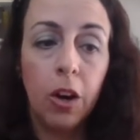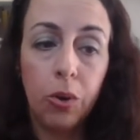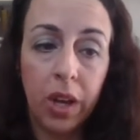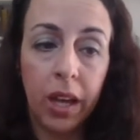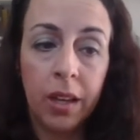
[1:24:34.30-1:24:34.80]

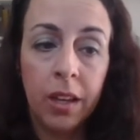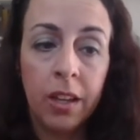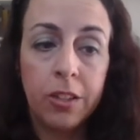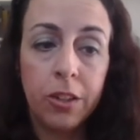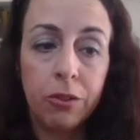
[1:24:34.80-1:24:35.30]
Okay.
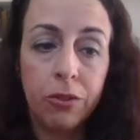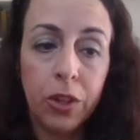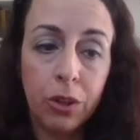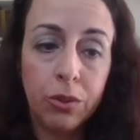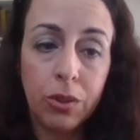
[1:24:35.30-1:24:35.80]
So for
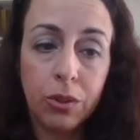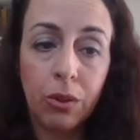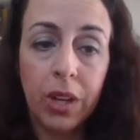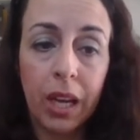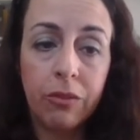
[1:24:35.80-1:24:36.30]
those who
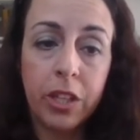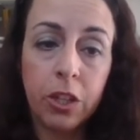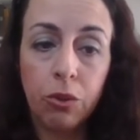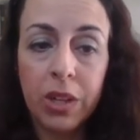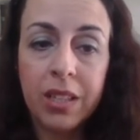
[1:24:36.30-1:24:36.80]
don't have the
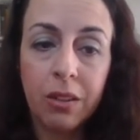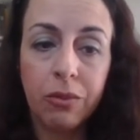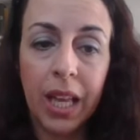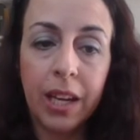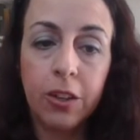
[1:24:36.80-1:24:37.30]
degrees
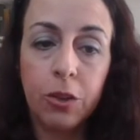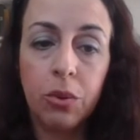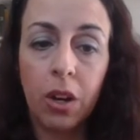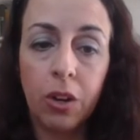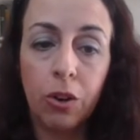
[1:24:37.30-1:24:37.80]
of
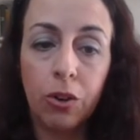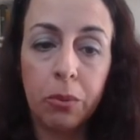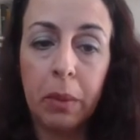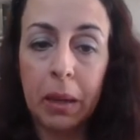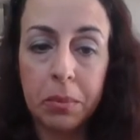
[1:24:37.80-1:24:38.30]
latitude on
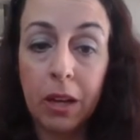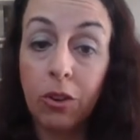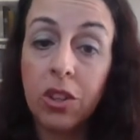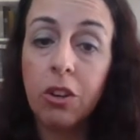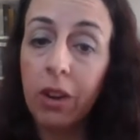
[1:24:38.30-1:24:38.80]
Earth mapped
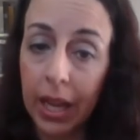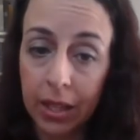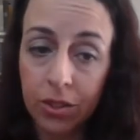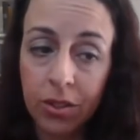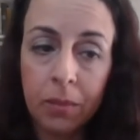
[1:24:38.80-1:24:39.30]
out in their
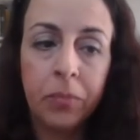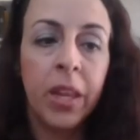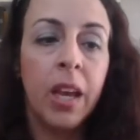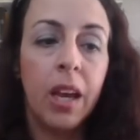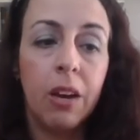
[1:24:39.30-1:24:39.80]
heads,
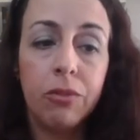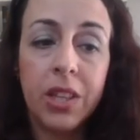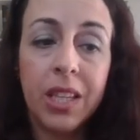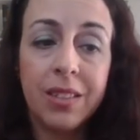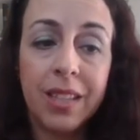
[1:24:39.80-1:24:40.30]

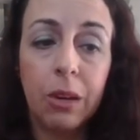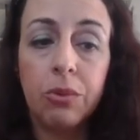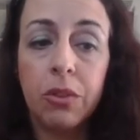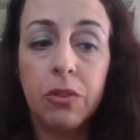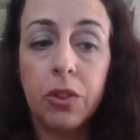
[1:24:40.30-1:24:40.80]
everything
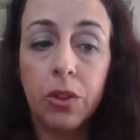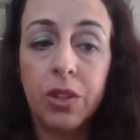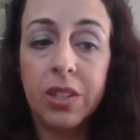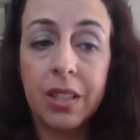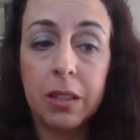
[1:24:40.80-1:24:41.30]
south of the
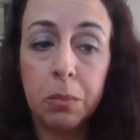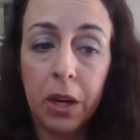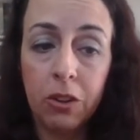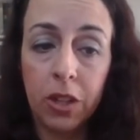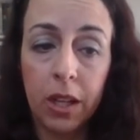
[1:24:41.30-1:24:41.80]
36th
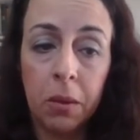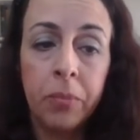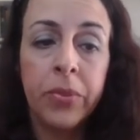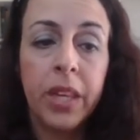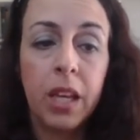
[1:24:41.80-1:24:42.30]

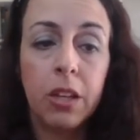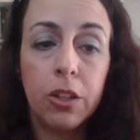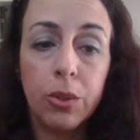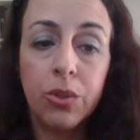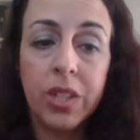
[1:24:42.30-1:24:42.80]
parallel
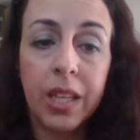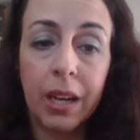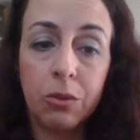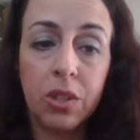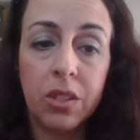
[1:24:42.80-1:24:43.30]
includes the
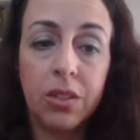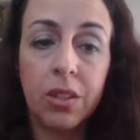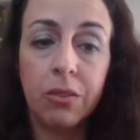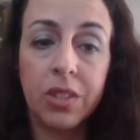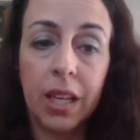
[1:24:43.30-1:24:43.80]
counties
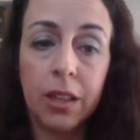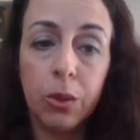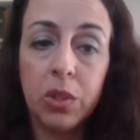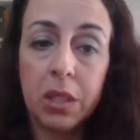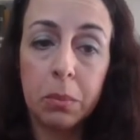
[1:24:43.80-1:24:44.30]
of San
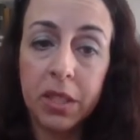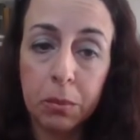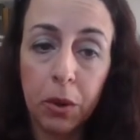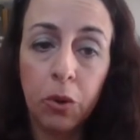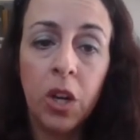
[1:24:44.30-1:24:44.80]
Luis
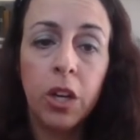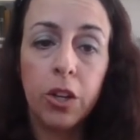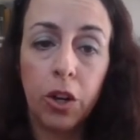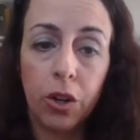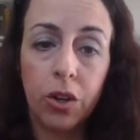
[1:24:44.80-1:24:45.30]
Obispo,
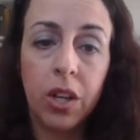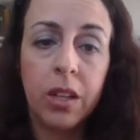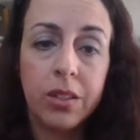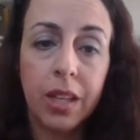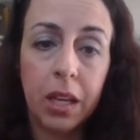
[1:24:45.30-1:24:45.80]

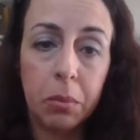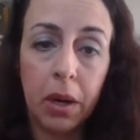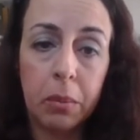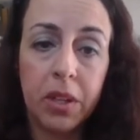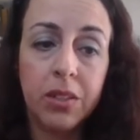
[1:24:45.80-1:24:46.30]
Kern, Santa
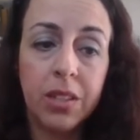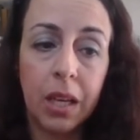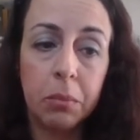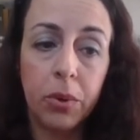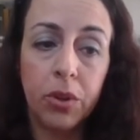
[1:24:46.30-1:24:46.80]
Barbara,
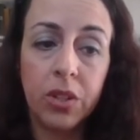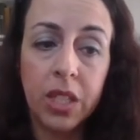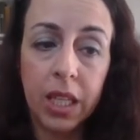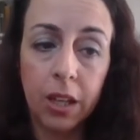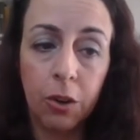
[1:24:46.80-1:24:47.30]
San
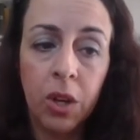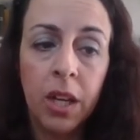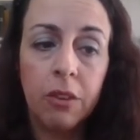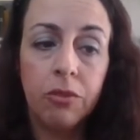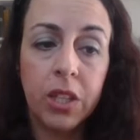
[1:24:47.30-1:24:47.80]
Bernardino,
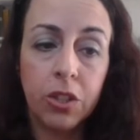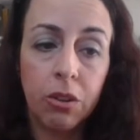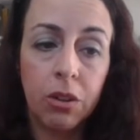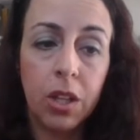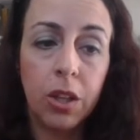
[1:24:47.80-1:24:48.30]

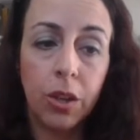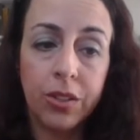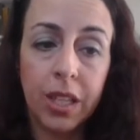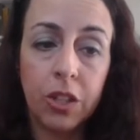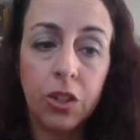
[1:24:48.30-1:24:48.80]
Ventura,
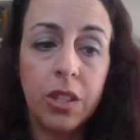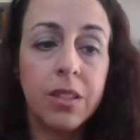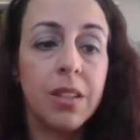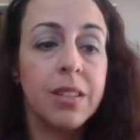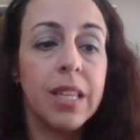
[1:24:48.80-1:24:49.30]
Los
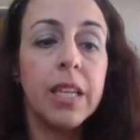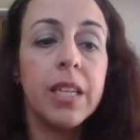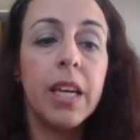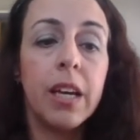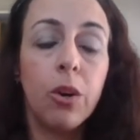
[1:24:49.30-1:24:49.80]
Angeles, San
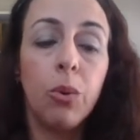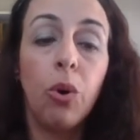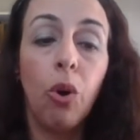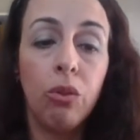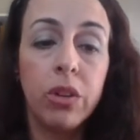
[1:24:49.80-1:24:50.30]

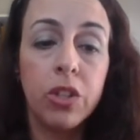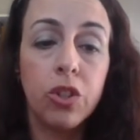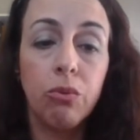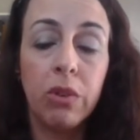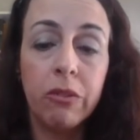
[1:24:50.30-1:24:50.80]
Diego,
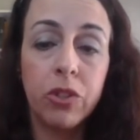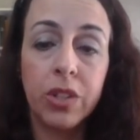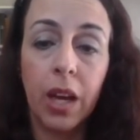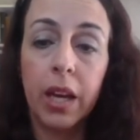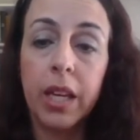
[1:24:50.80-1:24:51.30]
Orange,
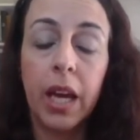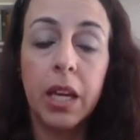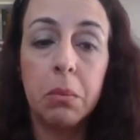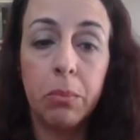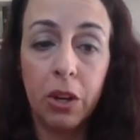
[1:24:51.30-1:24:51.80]
Riverside,
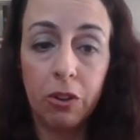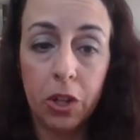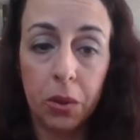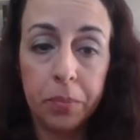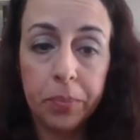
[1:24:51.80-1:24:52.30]
and
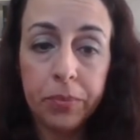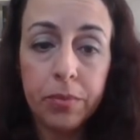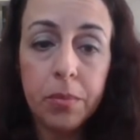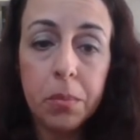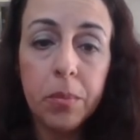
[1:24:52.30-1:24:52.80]
Imperial.
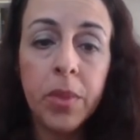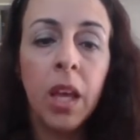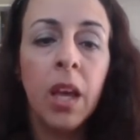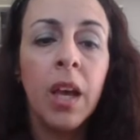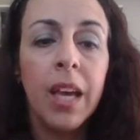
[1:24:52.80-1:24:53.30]

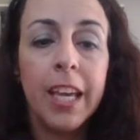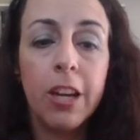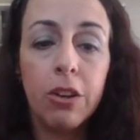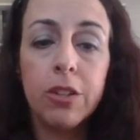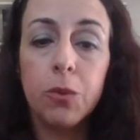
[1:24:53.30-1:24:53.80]

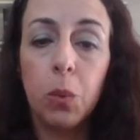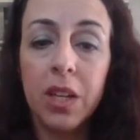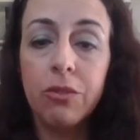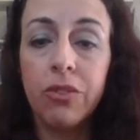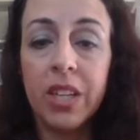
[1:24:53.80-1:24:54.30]
Here is
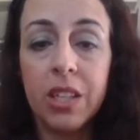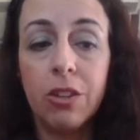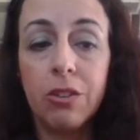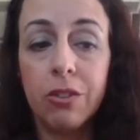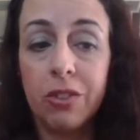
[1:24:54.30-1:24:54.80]
one
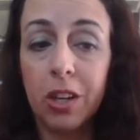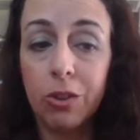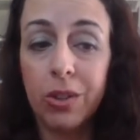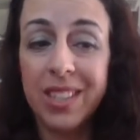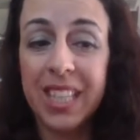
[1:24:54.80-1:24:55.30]
failure of
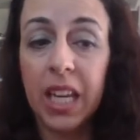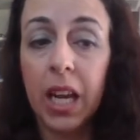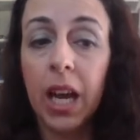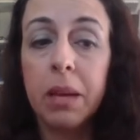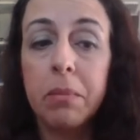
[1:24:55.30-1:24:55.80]
Congress that
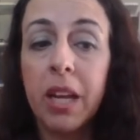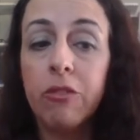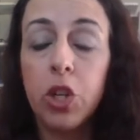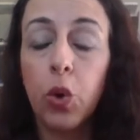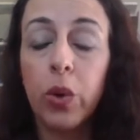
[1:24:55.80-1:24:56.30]
I am
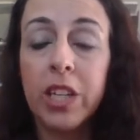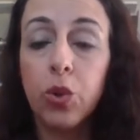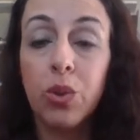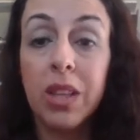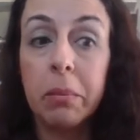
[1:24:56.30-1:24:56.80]
never going
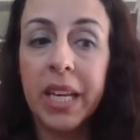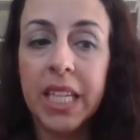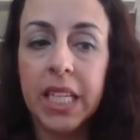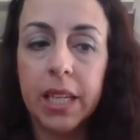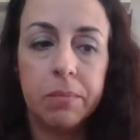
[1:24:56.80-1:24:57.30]
to
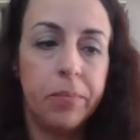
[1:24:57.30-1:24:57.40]
lament.